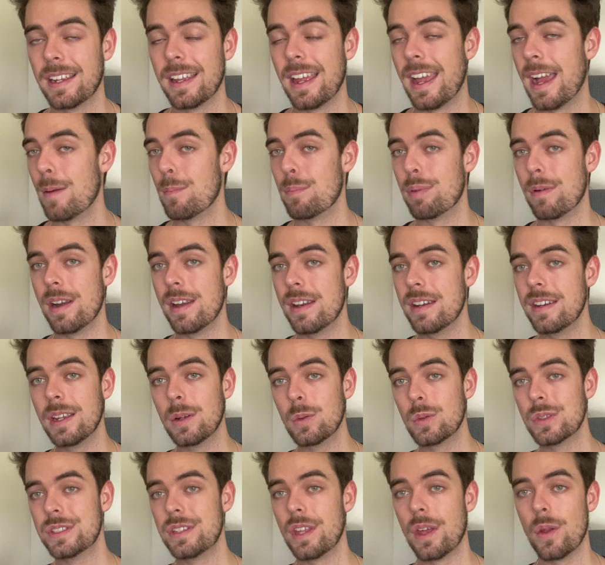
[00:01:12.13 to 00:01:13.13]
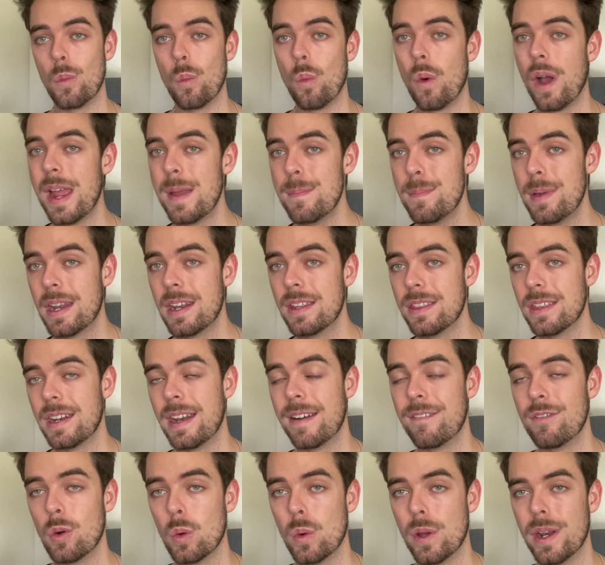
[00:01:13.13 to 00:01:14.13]
Our branding was done way better than
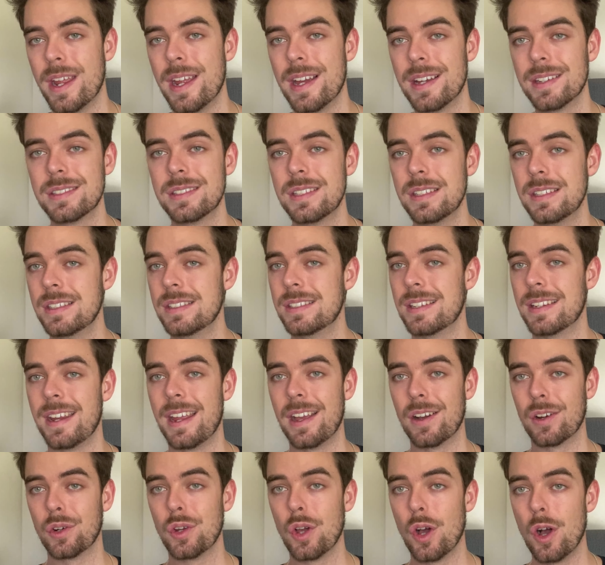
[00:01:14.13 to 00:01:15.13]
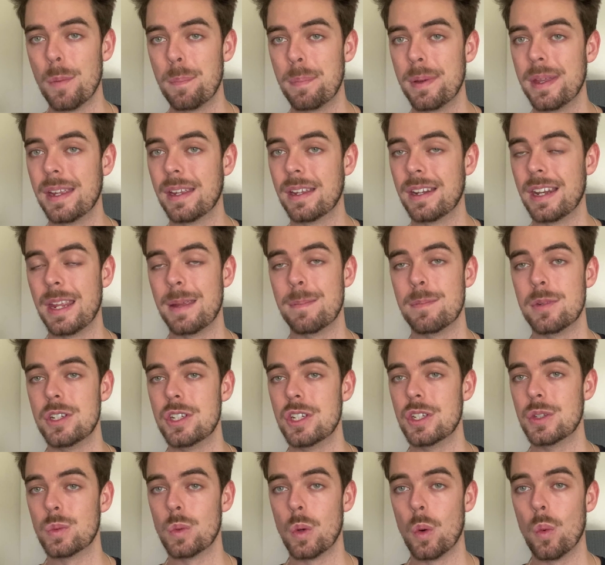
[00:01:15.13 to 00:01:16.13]
everyone else's, and our copy and
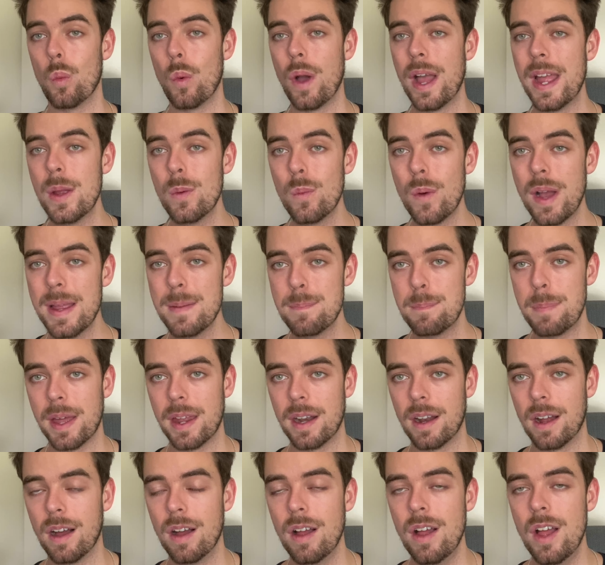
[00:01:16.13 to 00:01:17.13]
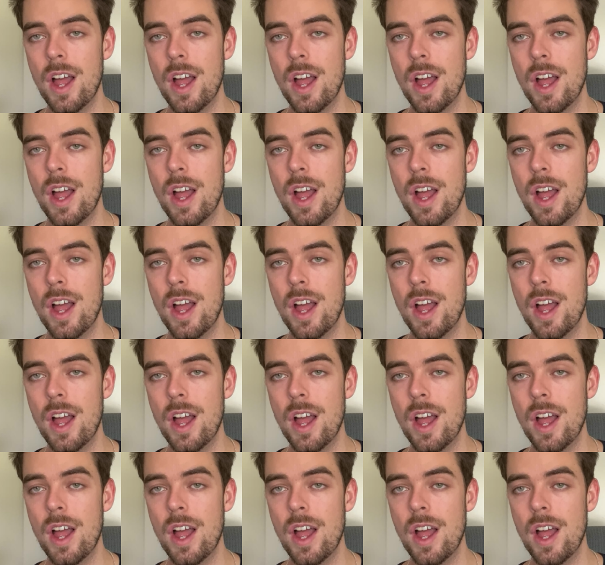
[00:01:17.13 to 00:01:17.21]
images were way, way better.